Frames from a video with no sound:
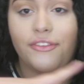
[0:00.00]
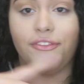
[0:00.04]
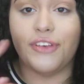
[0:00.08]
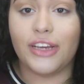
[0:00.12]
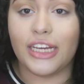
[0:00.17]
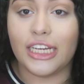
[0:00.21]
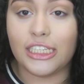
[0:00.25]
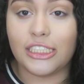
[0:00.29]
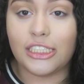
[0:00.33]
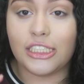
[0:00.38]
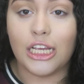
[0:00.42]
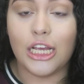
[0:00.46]

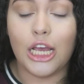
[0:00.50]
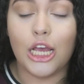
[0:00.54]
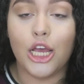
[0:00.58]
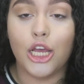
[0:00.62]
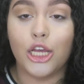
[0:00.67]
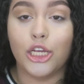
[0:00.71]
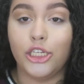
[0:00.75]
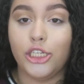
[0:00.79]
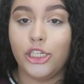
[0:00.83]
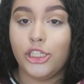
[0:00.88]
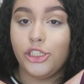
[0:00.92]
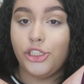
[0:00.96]
face.
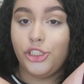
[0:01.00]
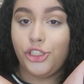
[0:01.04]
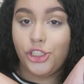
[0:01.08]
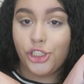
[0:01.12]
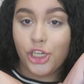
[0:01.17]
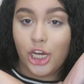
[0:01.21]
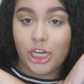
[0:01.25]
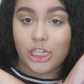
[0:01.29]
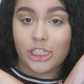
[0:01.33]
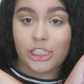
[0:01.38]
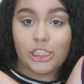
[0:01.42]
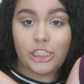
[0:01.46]
You
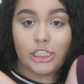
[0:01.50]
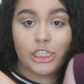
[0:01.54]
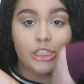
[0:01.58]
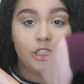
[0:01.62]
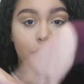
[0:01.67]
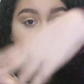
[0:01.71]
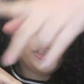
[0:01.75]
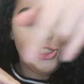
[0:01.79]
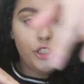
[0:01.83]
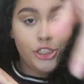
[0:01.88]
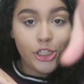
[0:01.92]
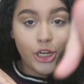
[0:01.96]

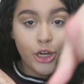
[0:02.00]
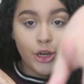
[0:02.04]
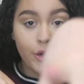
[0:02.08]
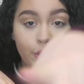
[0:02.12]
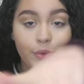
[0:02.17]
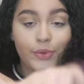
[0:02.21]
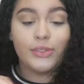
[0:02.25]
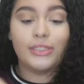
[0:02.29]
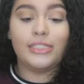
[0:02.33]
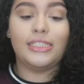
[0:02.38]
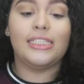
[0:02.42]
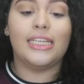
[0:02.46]
just
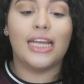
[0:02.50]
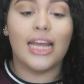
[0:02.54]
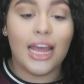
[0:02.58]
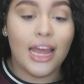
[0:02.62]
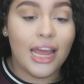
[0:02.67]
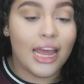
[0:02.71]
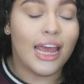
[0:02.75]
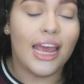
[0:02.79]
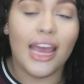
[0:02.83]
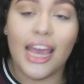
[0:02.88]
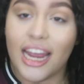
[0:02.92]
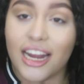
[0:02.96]
don't.
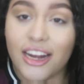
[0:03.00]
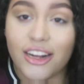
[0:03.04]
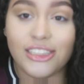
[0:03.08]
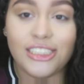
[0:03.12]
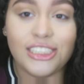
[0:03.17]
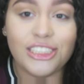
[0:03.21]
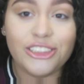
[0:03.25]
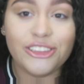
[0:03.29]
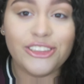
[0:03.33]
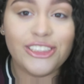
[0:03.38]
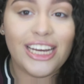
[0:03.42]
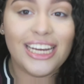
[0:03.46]
And I'll
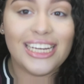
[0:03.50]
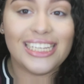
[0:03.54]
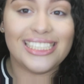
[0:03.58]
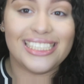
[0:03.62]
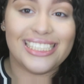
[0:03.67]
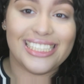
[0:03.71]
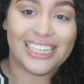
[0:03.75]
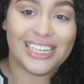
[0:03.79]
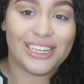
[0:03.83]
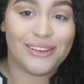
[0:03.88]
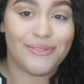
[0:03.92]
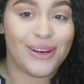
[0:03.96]
see you
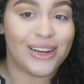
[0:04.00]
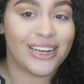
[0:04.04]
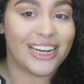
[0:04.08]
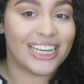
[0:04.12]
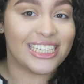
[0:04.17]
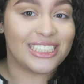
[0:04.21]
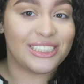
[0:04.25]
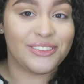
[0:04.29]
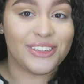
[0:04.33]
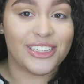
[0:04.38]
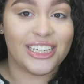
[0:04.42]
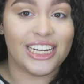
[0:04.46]
guys in my
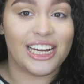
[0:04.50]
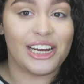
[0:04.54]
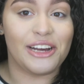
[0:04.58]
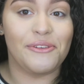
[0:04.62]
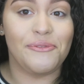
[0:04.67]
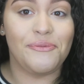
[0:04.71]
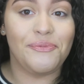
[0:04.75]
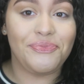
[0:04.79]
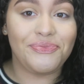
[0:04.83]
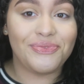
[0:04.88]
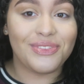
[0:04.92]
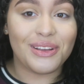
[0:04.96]
next
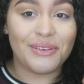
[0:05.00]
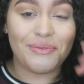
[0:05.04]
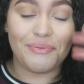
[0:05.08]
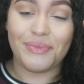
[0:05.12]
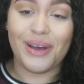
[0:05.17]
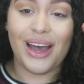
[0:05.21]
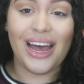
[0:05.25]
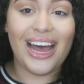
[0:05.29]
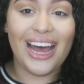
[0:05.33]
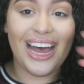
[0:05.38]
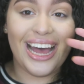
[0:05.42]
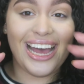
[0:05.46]
video.
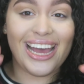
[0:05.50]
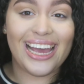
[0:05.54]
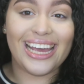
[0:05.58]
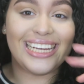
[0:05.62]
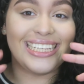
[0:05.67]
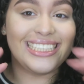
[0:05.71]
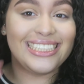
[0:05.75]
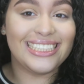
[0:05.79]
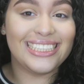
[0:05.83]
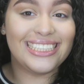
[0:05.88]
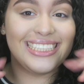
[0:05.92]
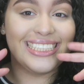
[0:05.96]
Bye!